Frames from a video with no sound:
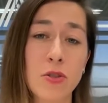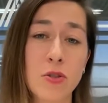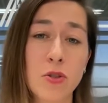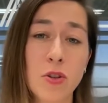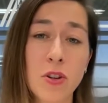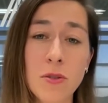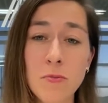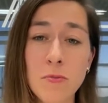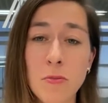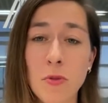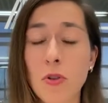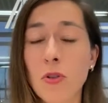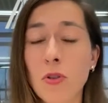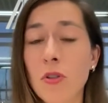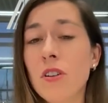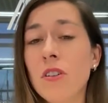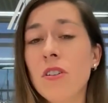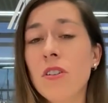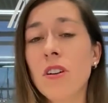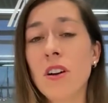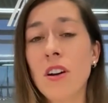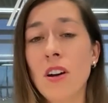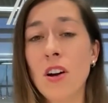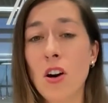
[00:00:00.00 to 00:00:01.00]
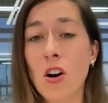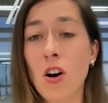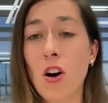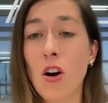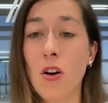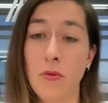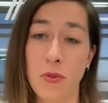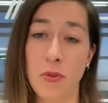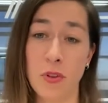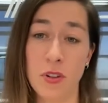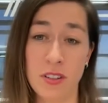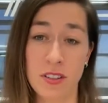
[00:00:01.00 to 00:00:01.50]
term or
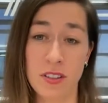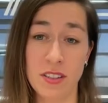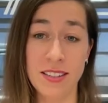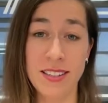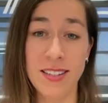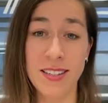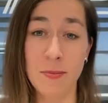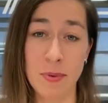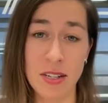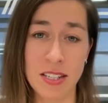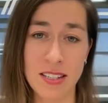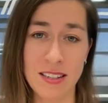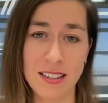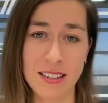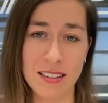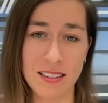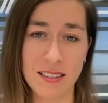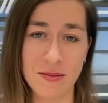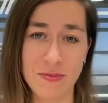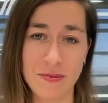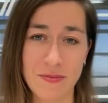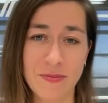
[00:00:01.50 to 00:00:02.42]
of a semester.